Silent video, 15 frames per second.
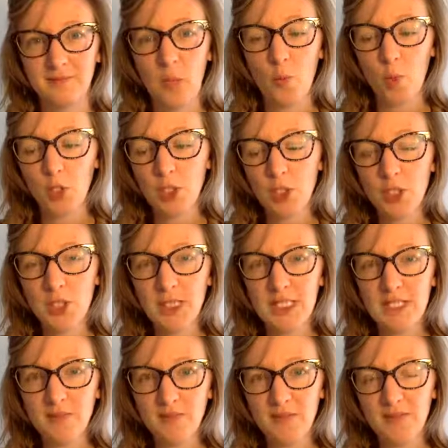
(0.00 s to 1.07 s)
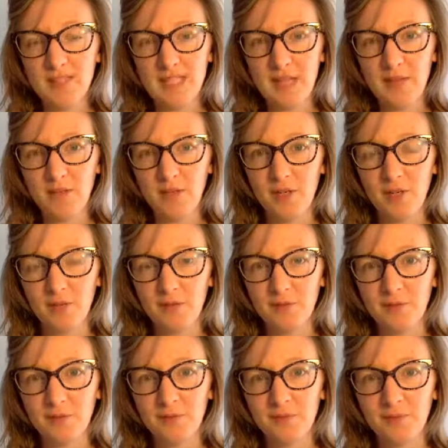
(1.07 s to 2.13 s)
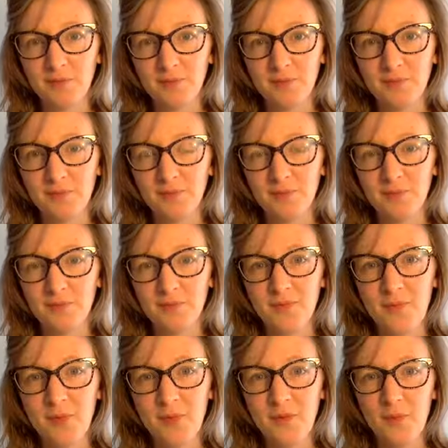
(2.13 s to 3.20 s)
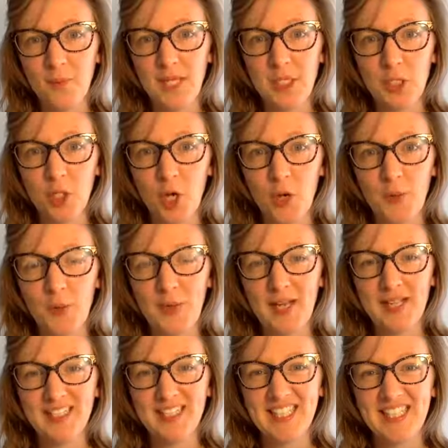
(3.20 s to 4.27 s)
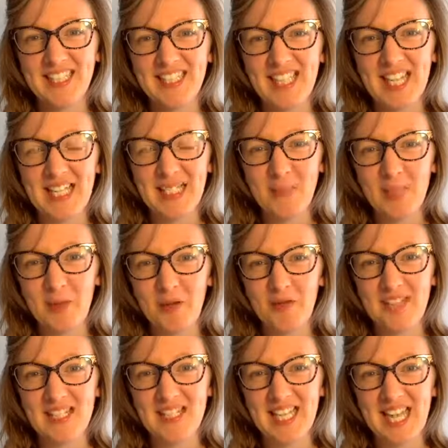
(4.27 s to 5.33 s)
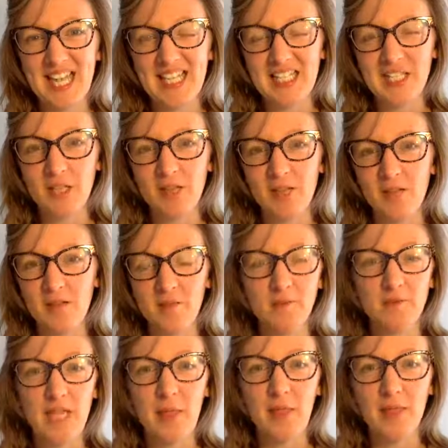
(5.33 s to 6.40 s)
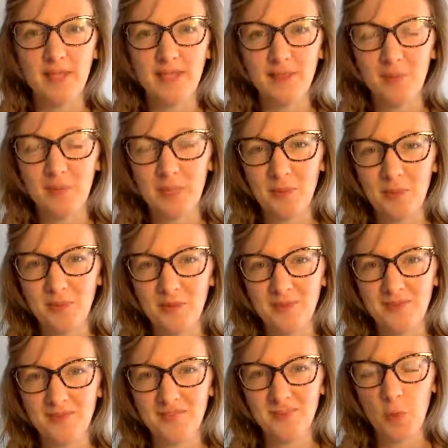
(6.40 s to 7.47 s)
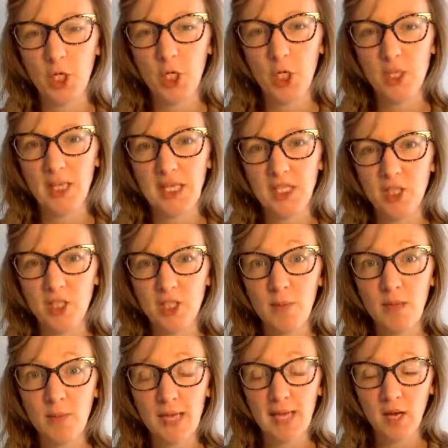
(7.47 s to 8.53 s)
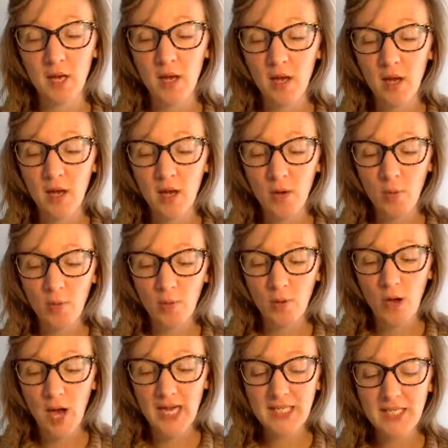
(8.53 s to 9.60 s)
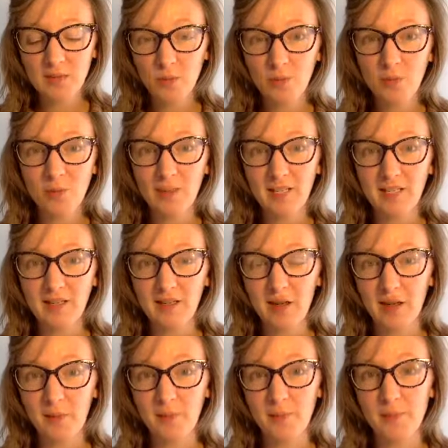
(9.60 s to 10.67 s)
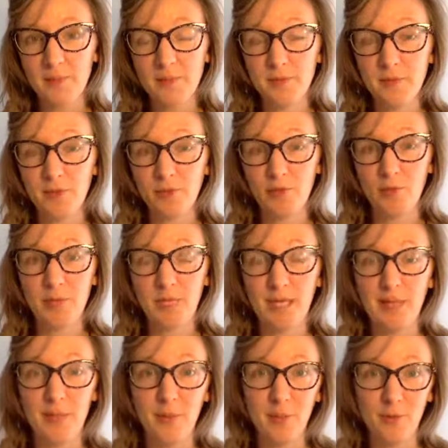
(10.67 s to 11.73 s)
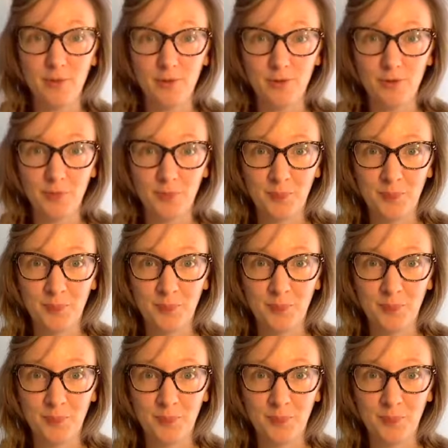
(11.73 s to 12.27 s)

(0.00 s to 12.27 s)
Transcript: What do you need to feel safe enough for me to go and speak on this stage to 10,000 people? What do you need? She might be like, well, I just want to be stomping in the puddles.